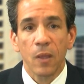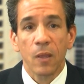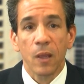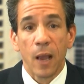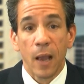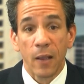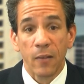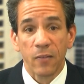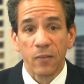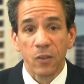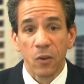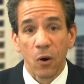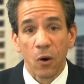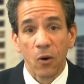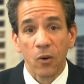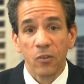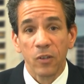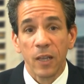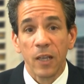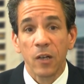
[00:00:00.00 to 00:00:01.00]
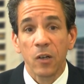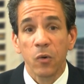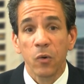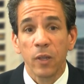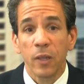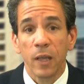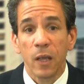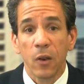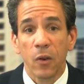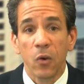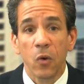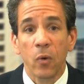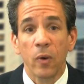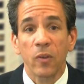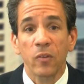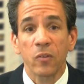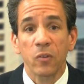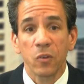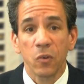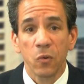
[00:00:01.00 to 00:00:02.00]
ICRs, including Illinois'
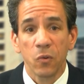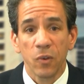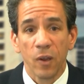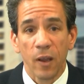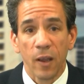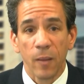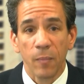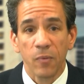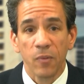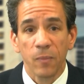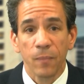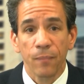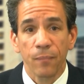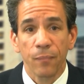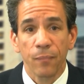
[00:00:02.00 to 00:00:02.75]
two times,